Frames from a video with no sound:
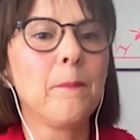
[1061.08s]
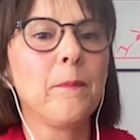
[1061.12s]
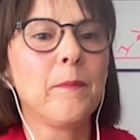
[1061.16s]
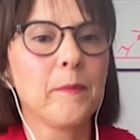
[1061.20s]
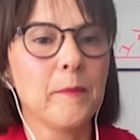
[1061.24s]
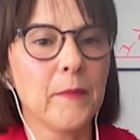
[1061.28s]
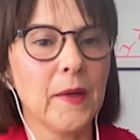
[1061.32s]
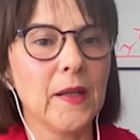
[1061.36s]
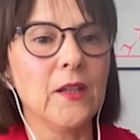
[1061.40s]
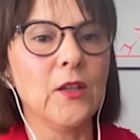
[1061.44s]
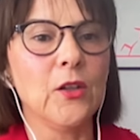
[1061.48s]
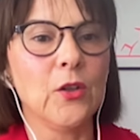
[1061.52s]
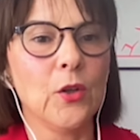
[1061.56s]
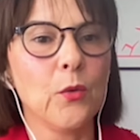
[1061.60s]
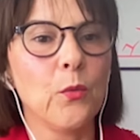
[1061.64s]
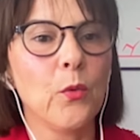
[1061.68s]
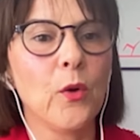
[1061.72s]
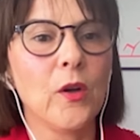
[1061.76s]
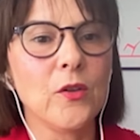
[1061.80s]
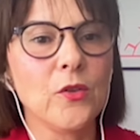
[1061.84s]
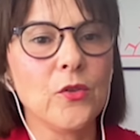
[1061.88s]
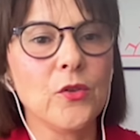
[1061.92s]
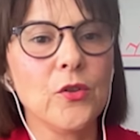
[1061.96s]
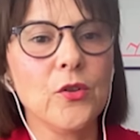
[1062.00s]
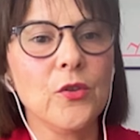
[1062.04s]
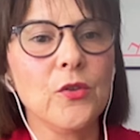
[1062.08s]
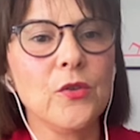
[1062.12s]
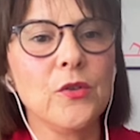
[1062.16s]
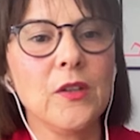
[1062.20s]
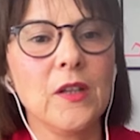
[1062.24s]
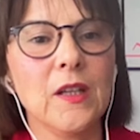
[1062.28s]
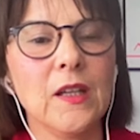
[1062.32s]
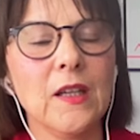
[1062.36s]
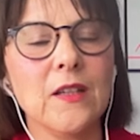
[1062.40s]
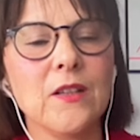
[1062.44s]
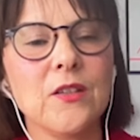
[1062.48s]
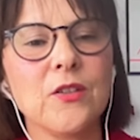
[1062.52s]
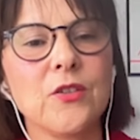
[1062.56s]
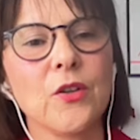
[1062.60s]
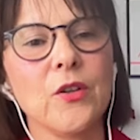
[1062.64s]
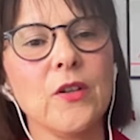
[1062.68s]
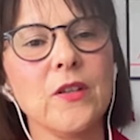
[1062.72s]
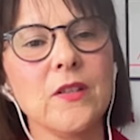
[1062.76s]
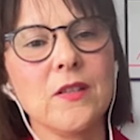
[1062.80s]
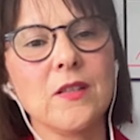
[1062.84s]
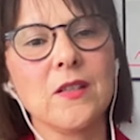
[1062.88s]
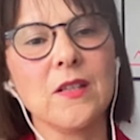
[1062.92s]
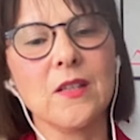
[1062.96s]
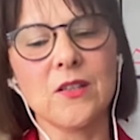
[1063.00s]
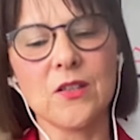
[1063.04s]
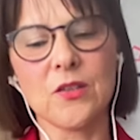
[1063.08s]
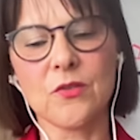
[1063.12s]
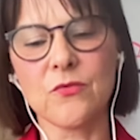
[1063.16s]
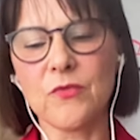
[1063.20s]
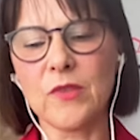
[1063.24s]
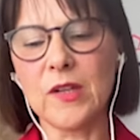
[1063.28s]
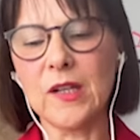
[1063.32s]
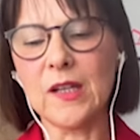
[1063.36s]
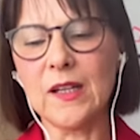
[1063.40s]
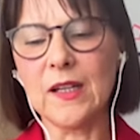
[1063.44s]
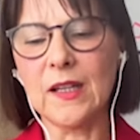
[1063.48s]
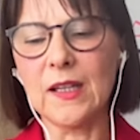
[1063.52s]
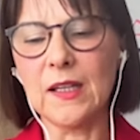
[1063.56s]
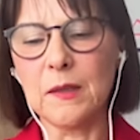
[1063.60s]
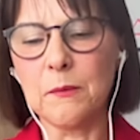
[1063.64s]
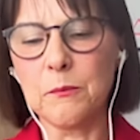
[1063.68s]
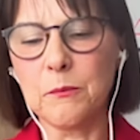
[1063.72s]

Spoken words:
but what do you need? So it's a really